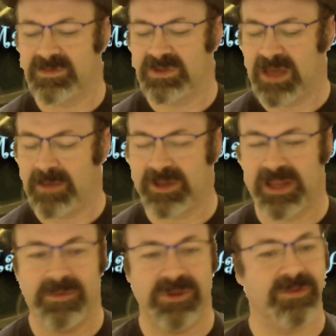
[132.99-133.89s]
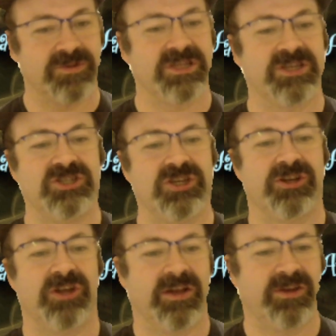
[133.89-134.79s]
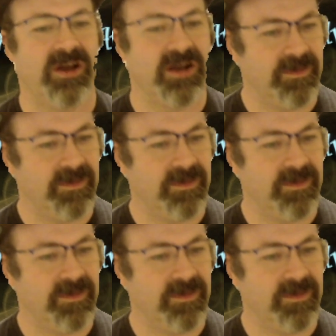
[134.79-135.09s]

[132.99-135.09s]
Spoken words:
kept claiming there was things she could not talk